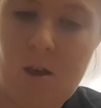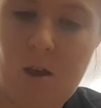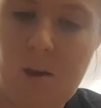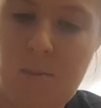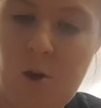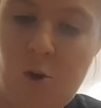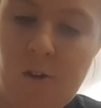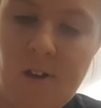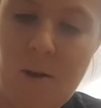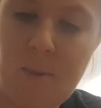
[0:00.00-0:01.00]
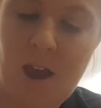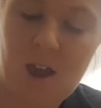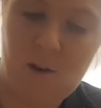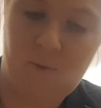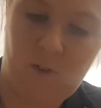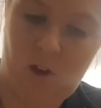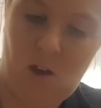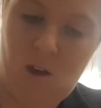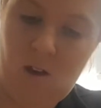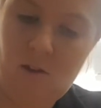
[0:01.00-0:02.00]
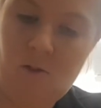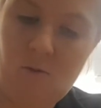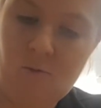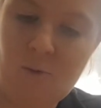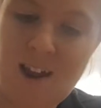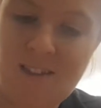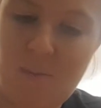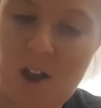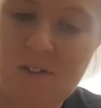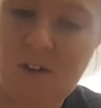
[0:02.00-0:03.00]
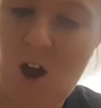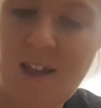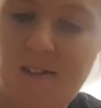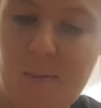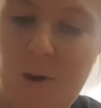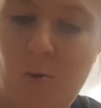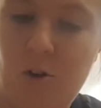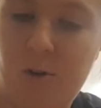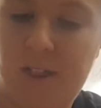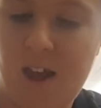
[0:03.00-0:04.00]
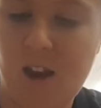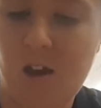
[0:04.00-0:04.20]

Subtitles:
And because I may have wrecked my sides a bit while doing that,